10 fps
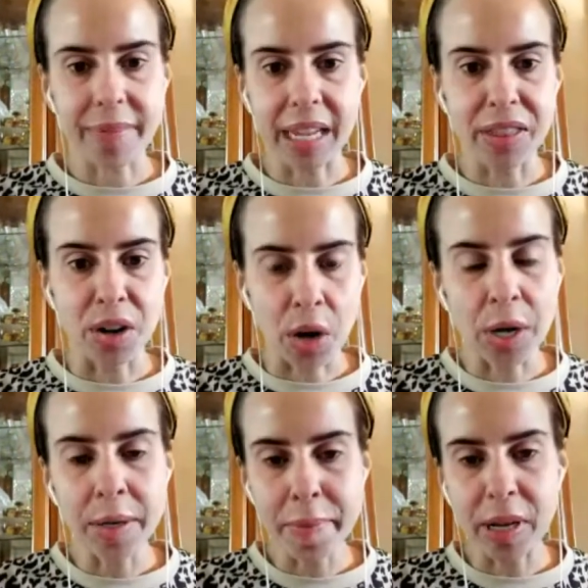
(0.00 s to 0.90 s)
There
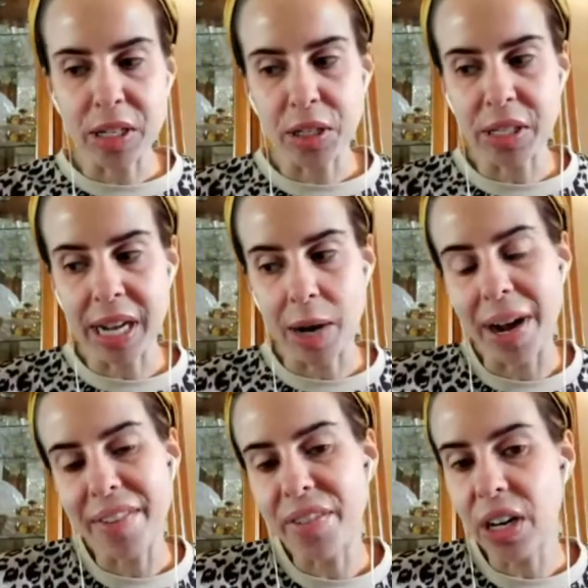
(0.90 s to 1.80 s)
are imposters.
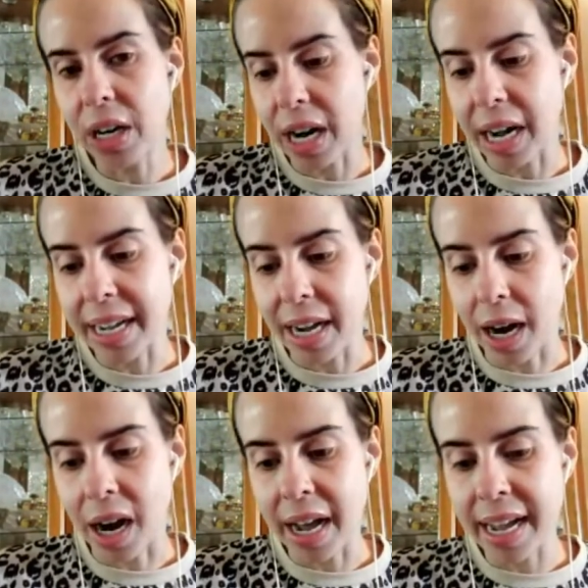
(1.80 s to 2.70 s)
However,
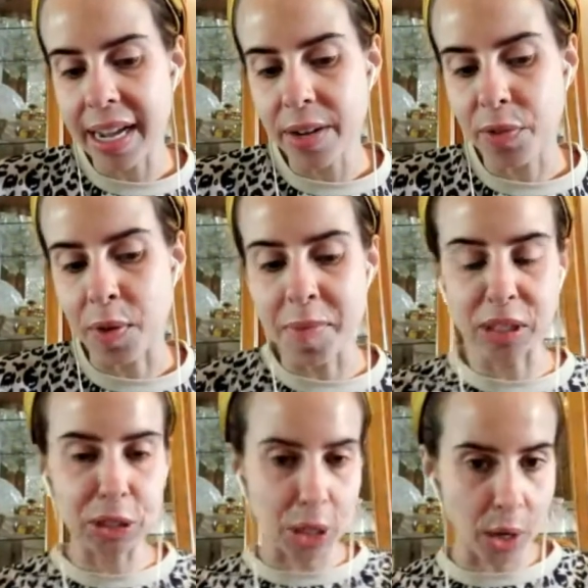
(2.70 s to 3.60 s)
I from the
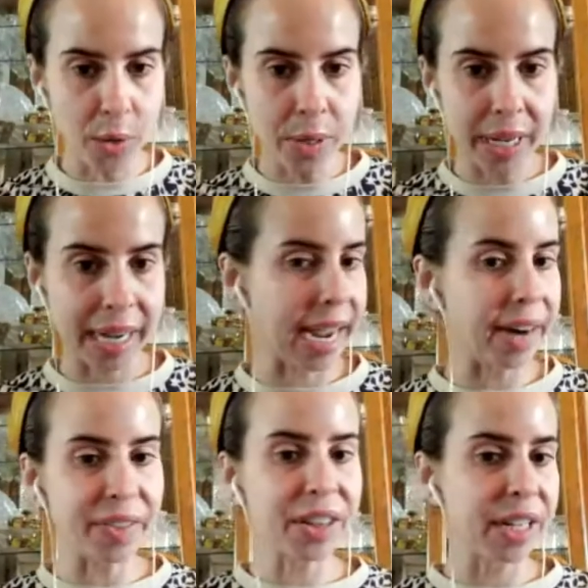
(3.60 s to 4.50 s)
show and
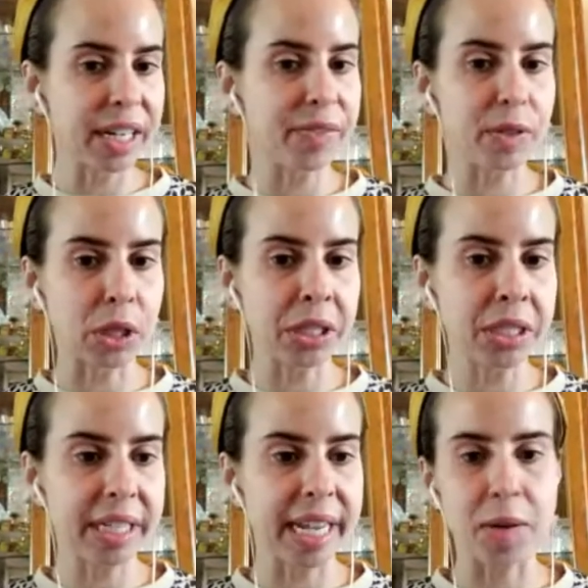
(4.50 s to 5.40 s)
everything I've
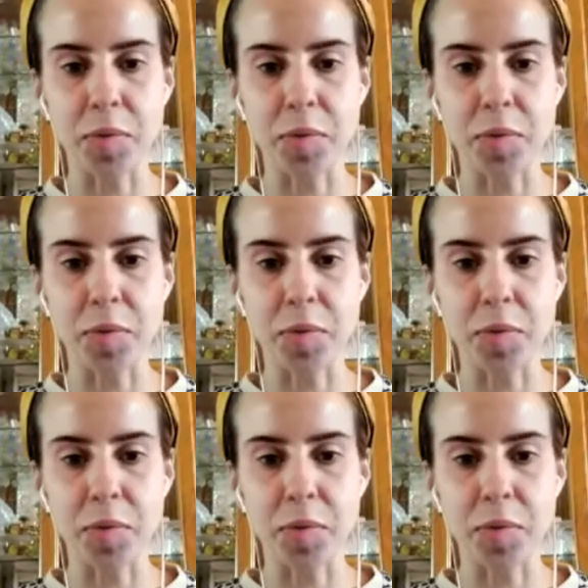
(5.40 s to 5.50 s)
learned, it